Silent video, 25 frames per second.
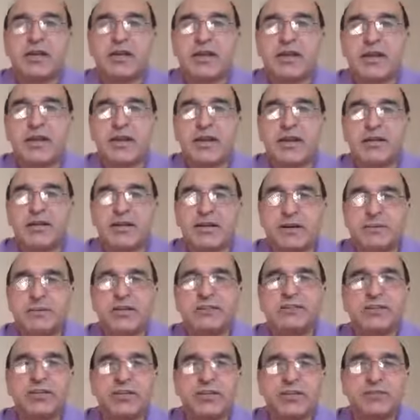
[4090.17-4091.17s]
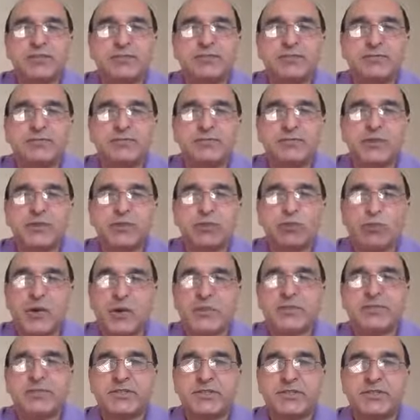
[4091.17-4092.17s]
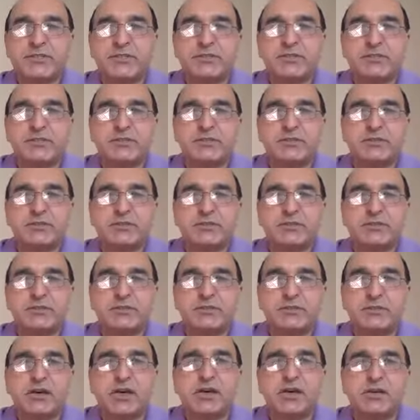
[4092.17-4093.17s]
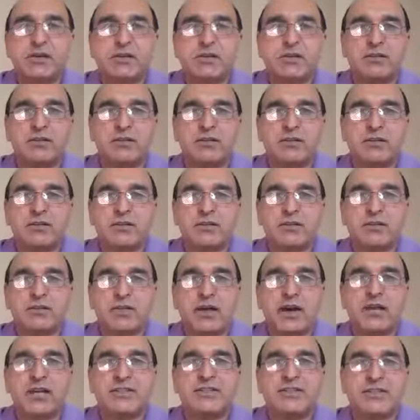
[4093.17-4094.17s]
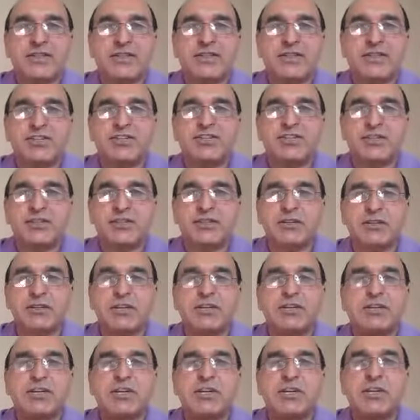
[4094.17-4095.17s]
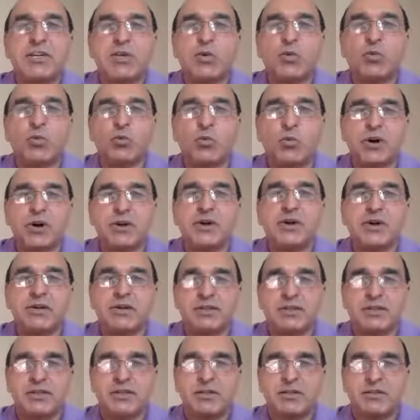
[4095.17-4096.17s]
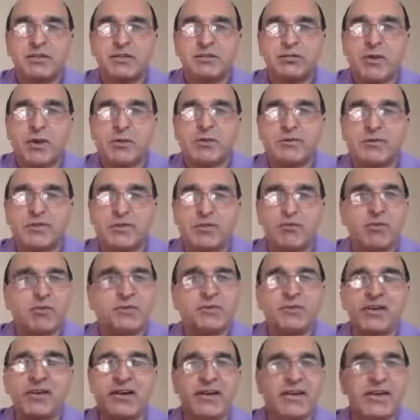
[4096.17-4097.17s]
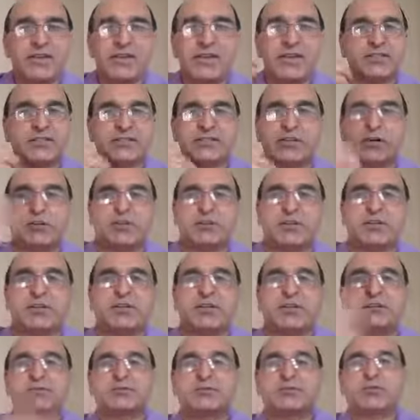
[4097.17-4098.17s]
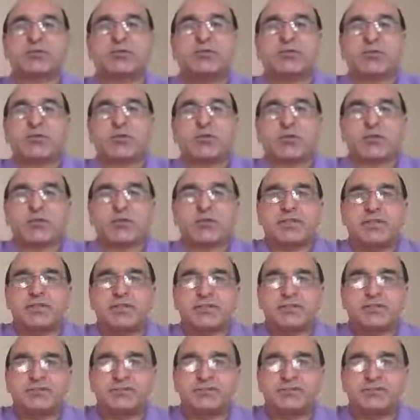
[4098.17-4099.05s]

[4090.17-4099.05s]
And number 3, Webster Third College Edition New World Webster. Webster again has thousands of versions.